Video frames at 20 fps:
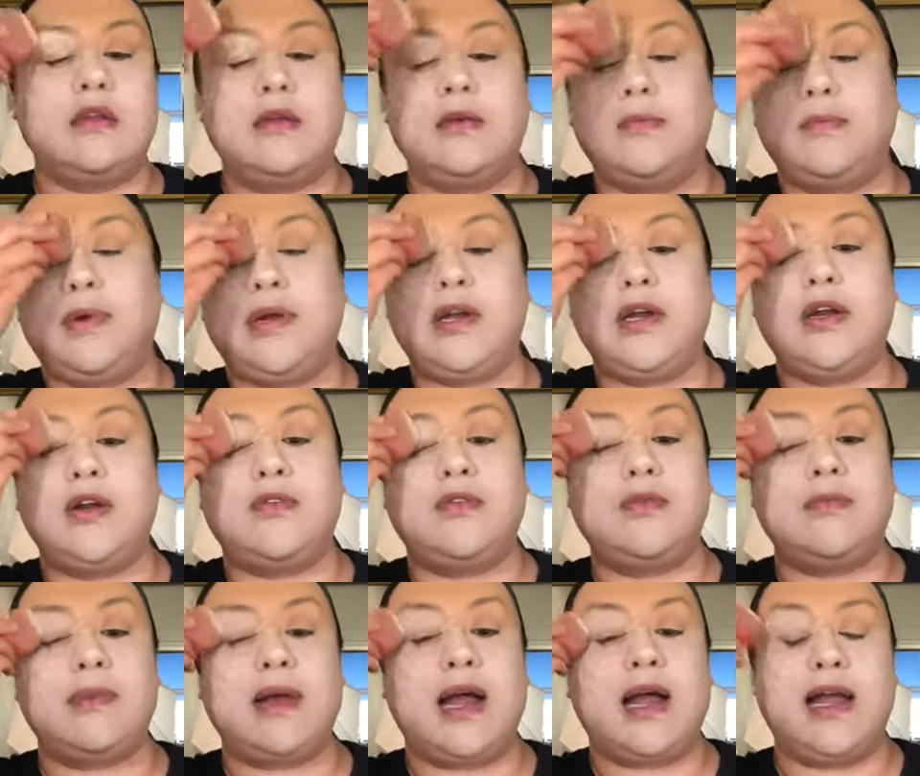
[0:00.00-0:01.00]
Put it over
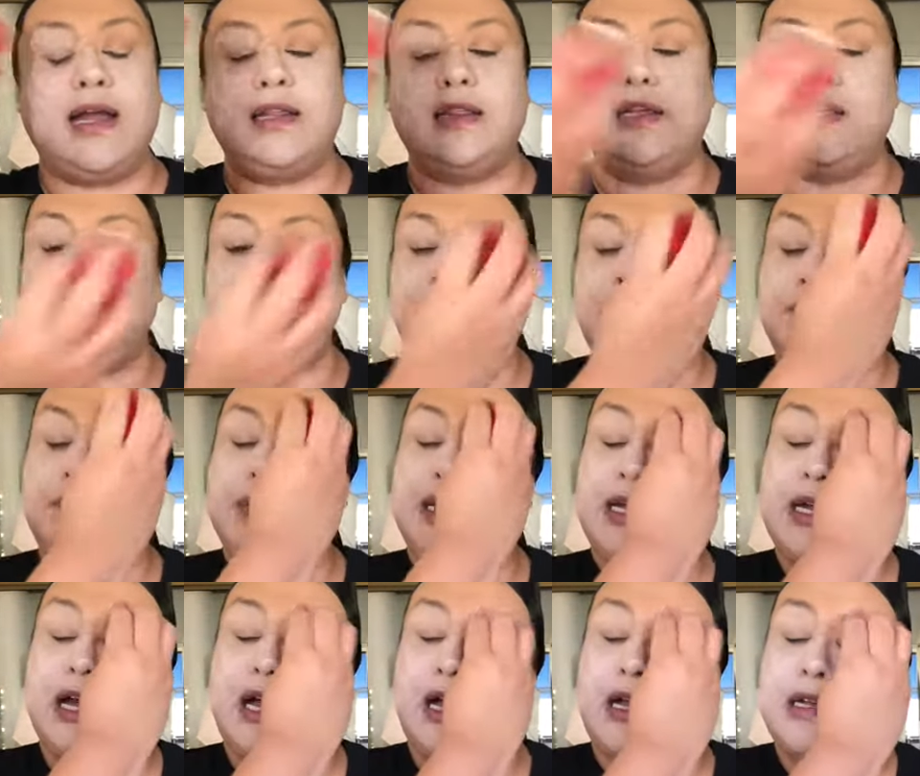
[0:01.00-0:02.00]
my eyelid
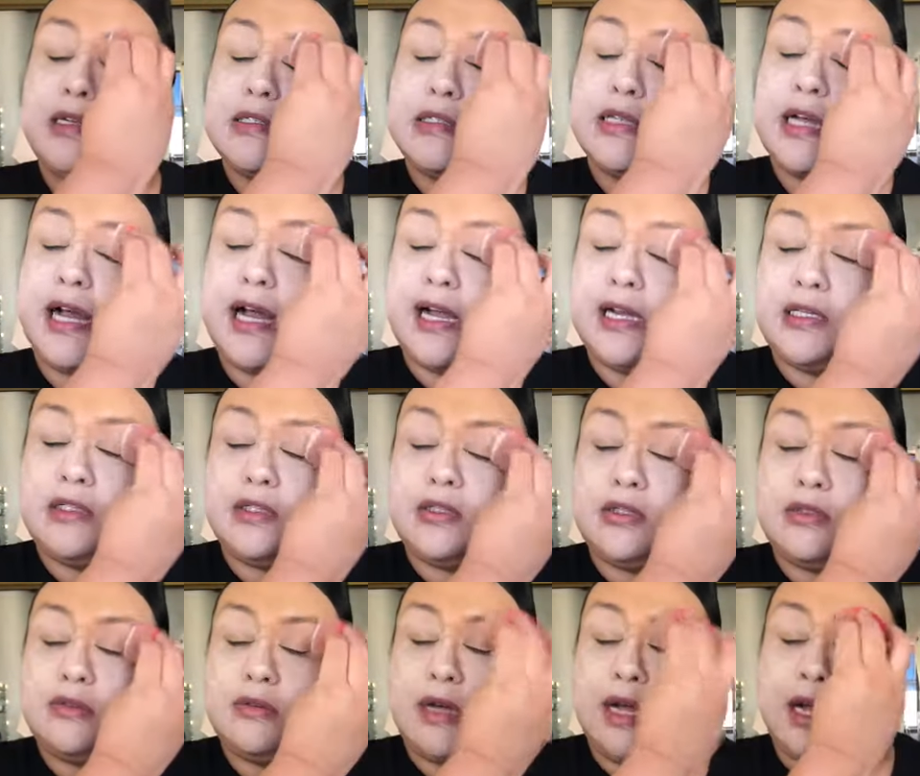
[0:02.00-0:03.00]
because I
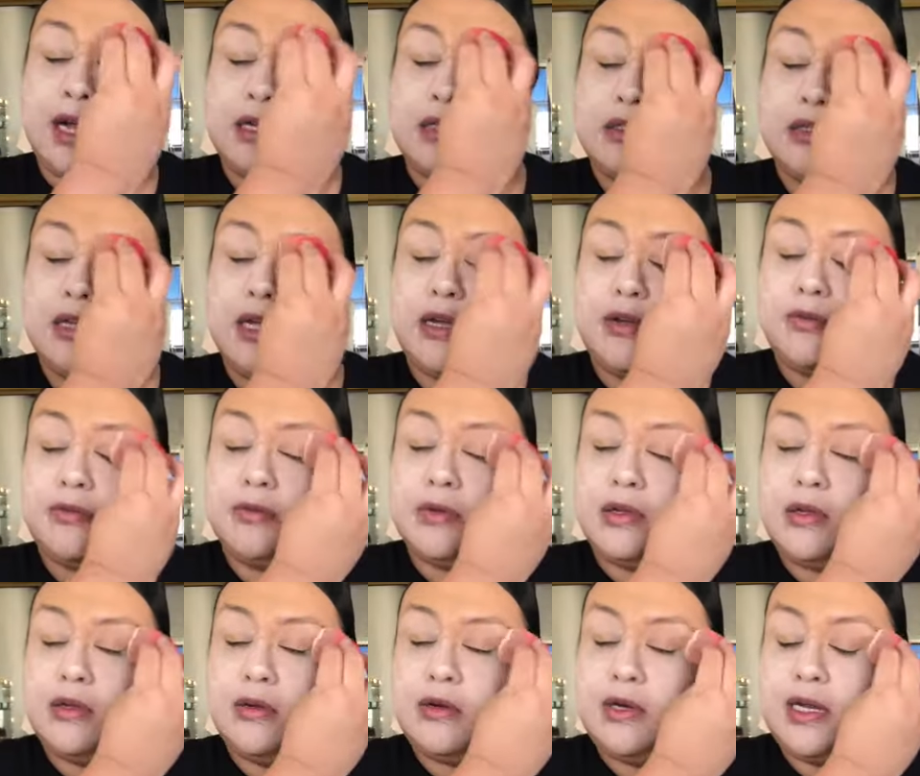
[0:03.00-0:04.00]
do actually have
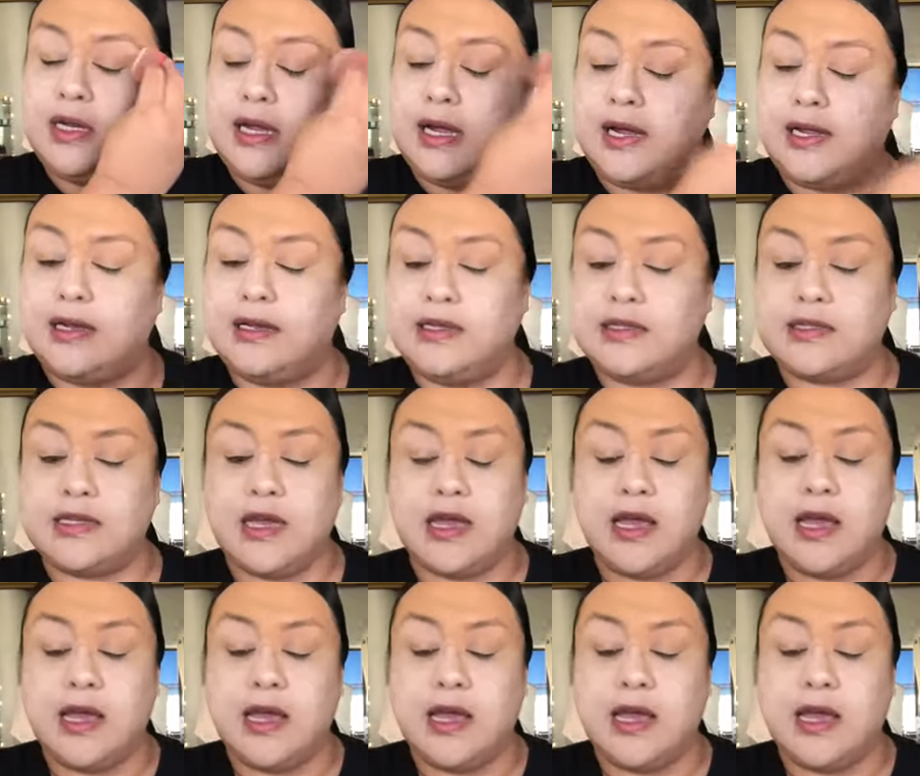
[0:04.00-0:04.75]
really oily eyelids,